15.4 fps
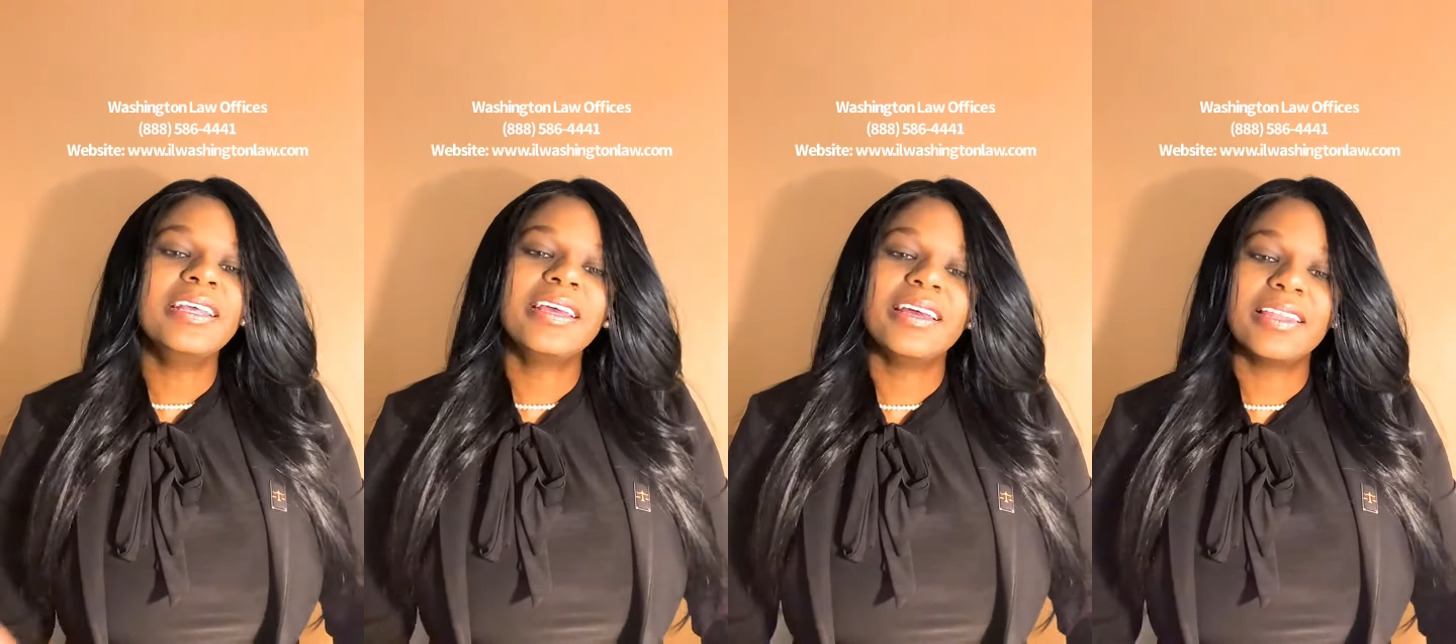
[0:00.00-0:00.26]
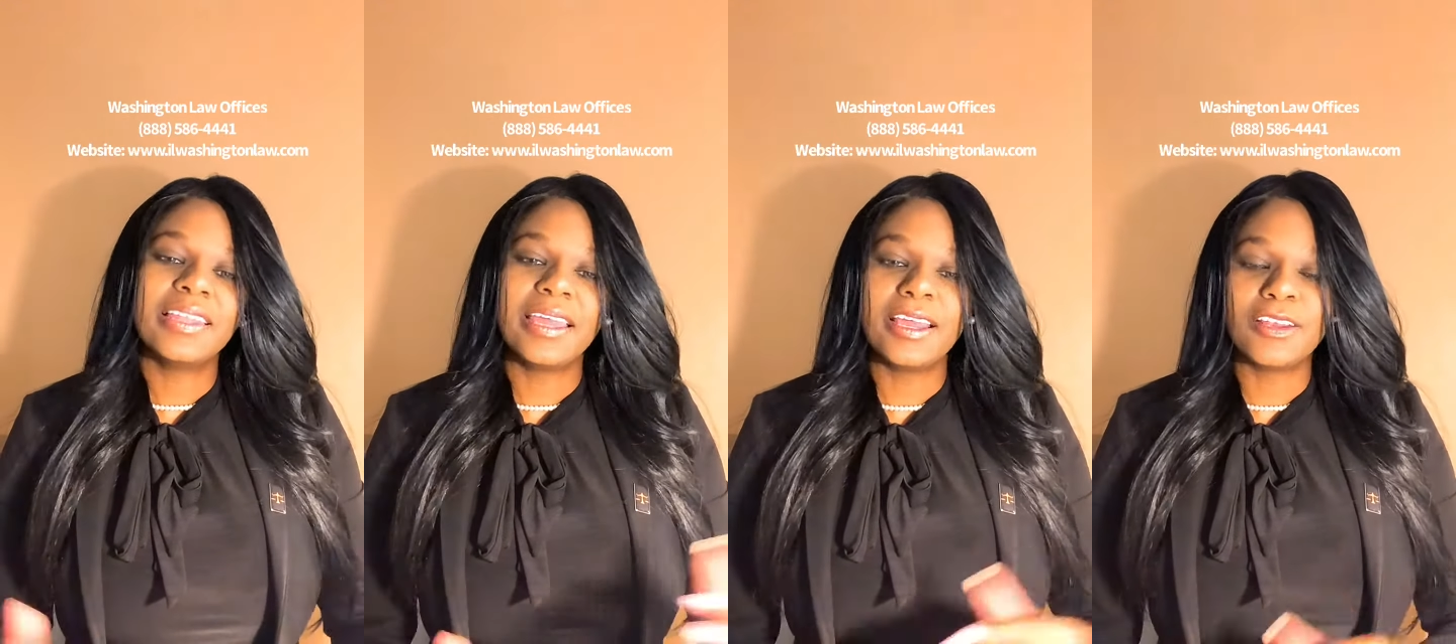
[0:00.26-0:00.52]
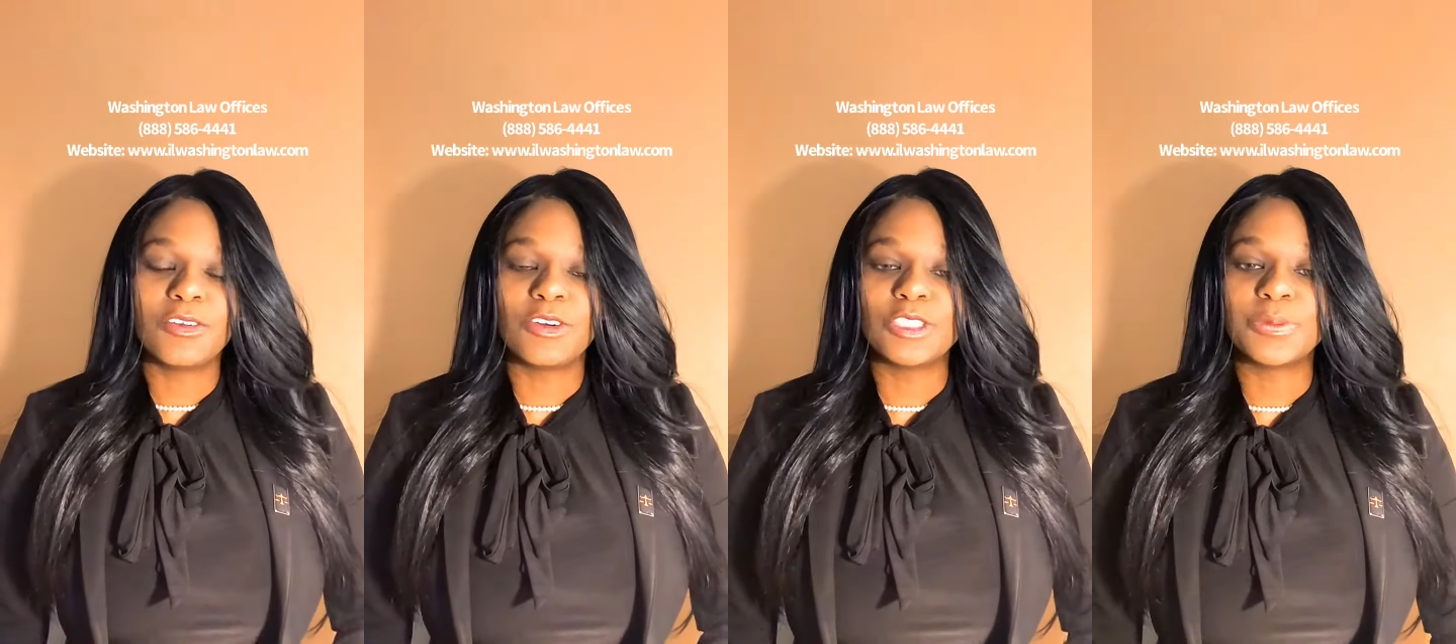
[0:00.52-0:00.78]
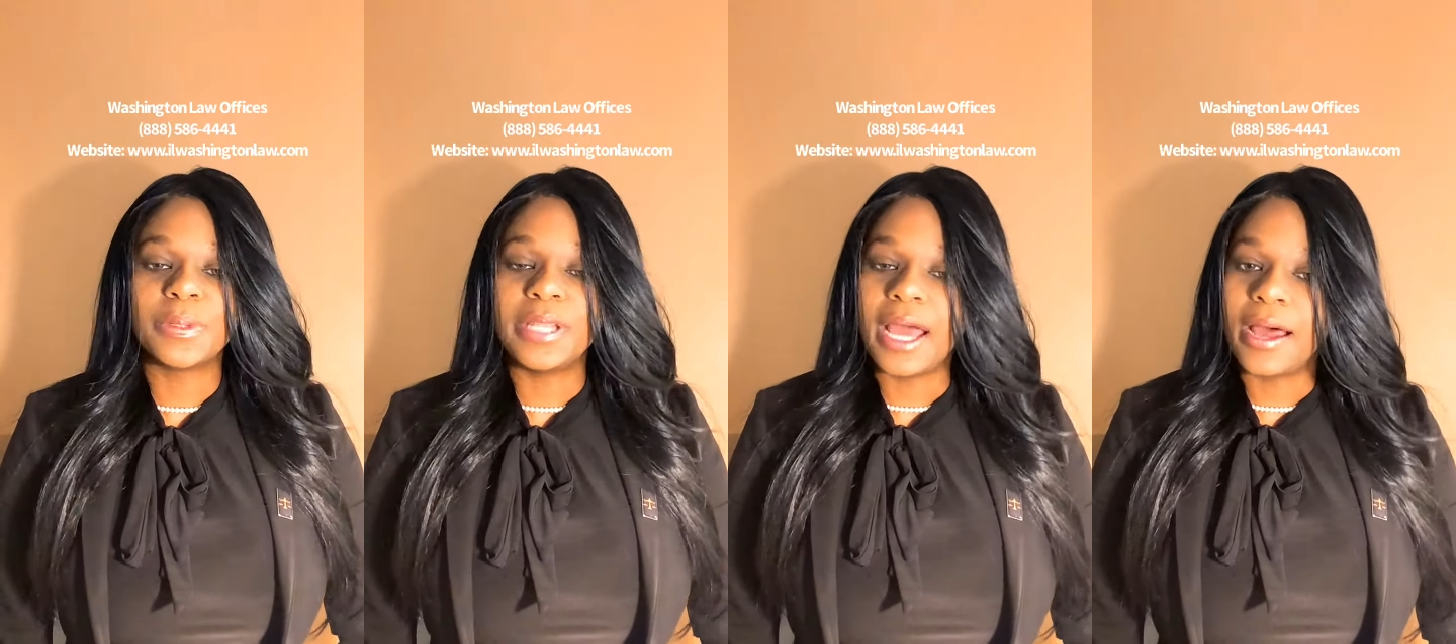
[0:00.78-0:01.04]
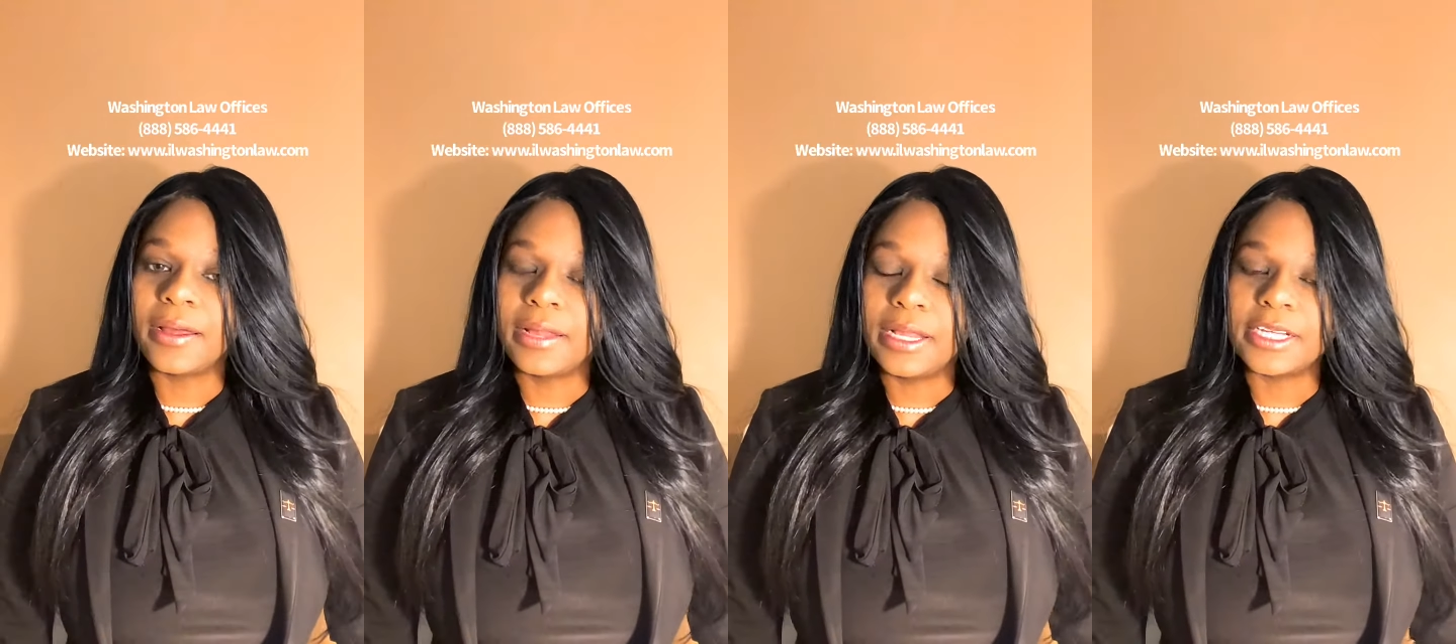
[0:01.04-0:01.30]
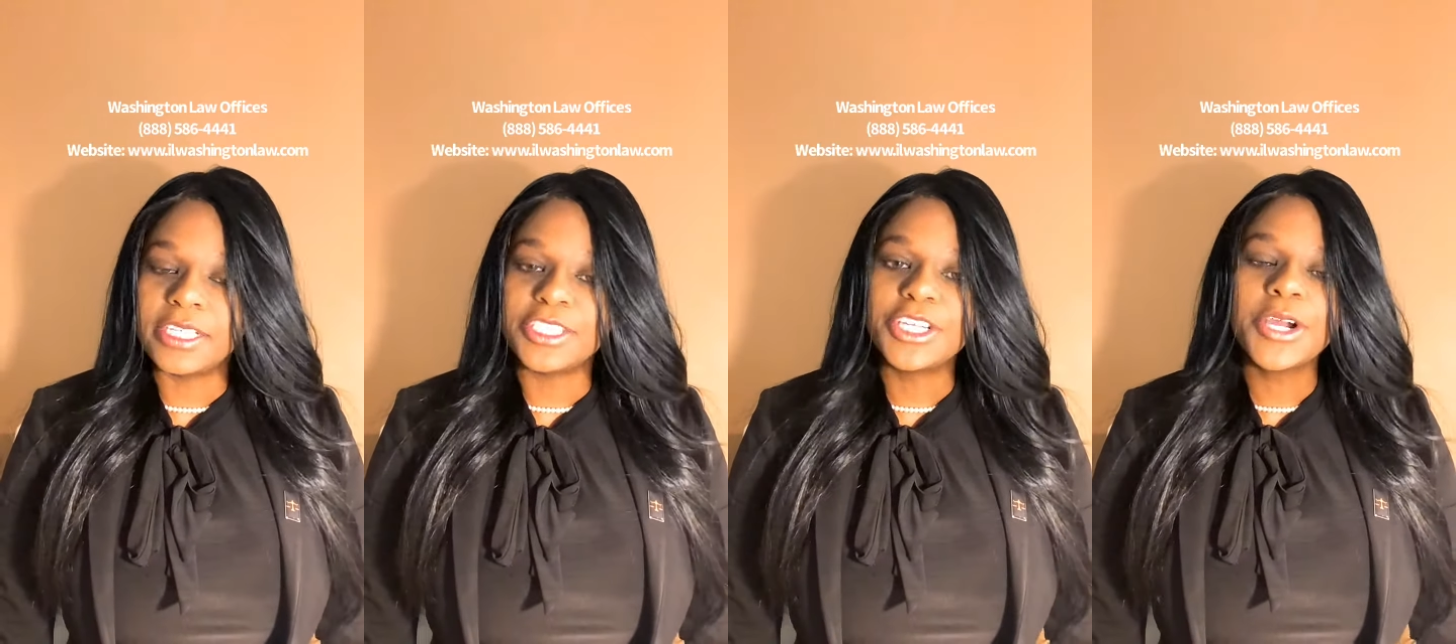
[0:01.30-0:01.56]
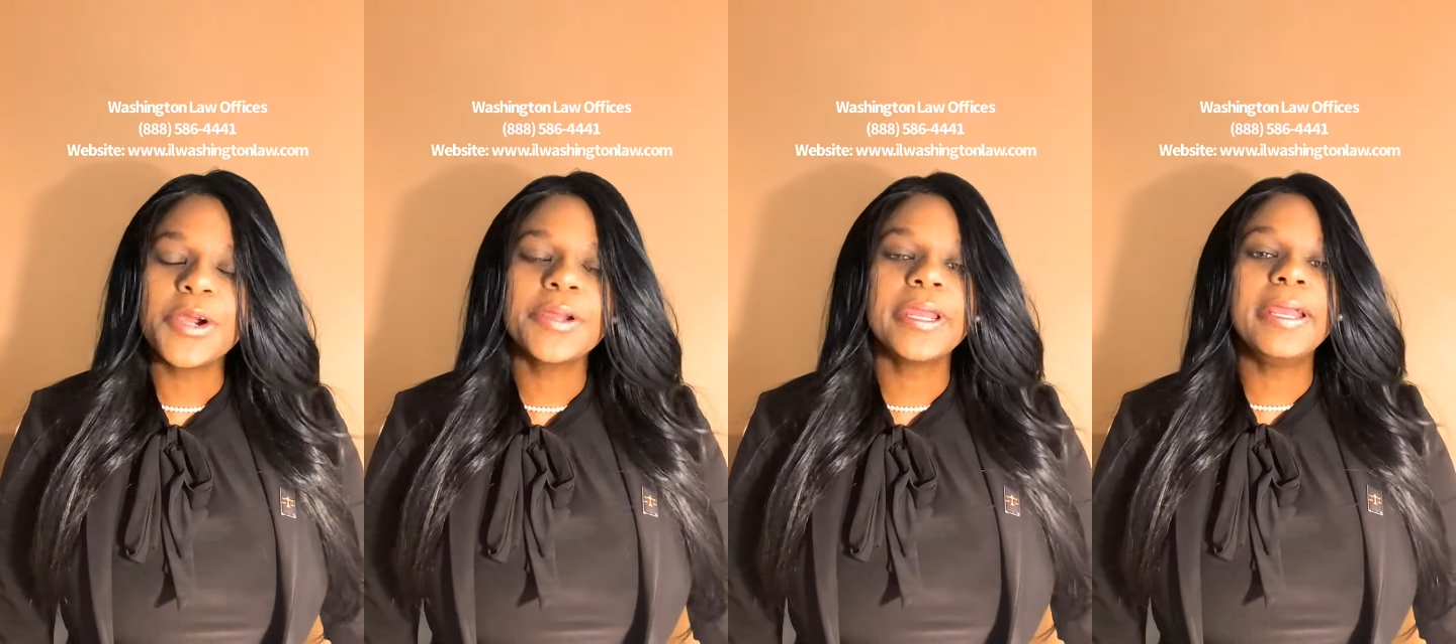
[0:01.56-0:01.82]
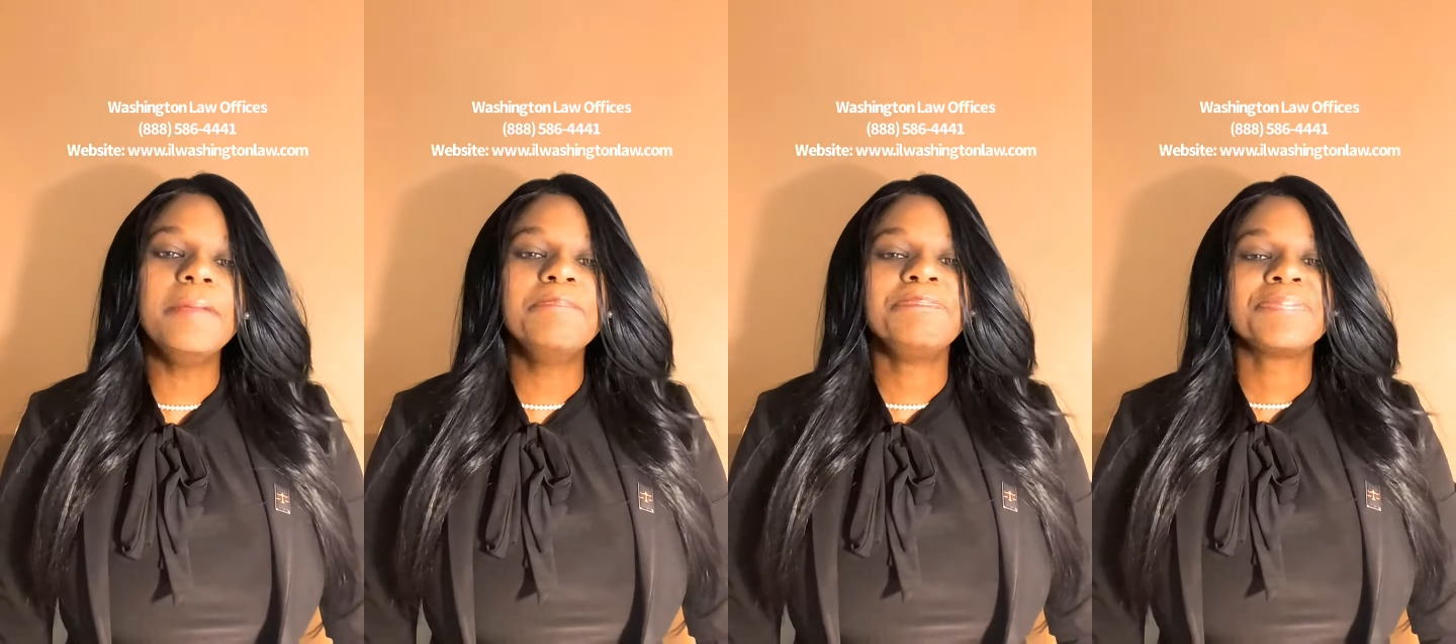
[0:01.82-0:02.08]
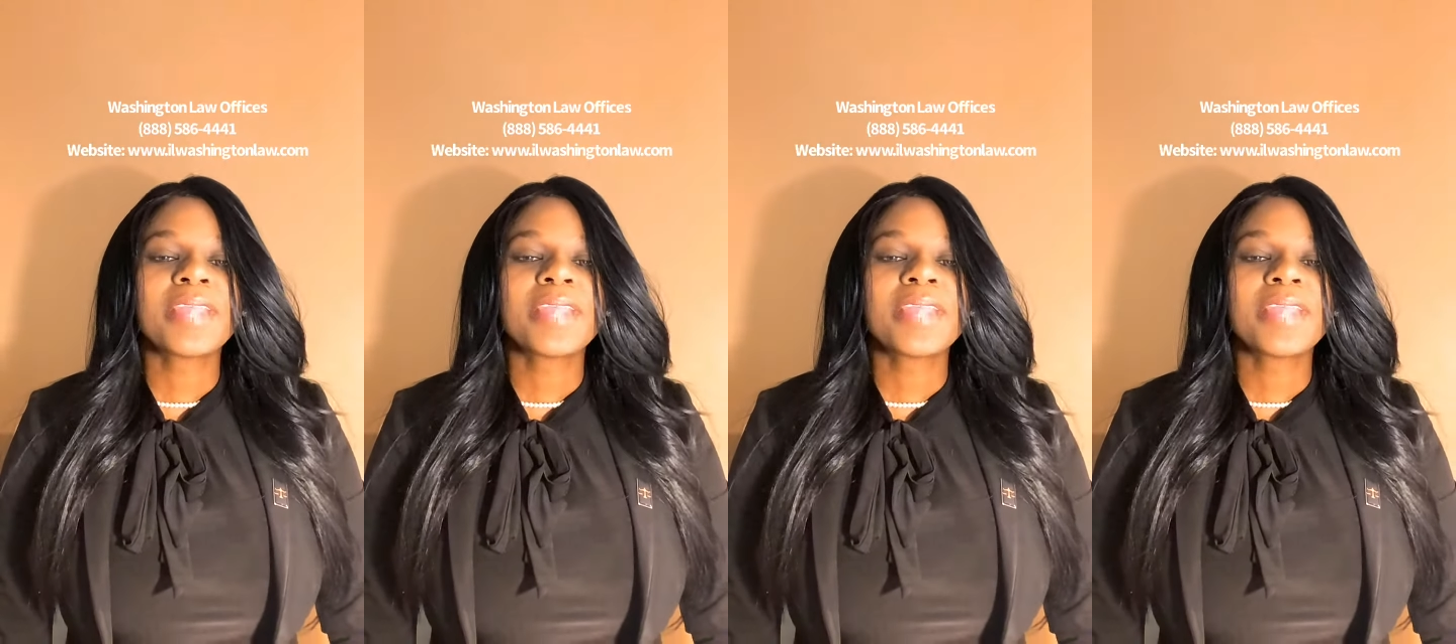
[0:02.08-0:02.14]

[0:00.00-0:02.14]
landlords without an attorney,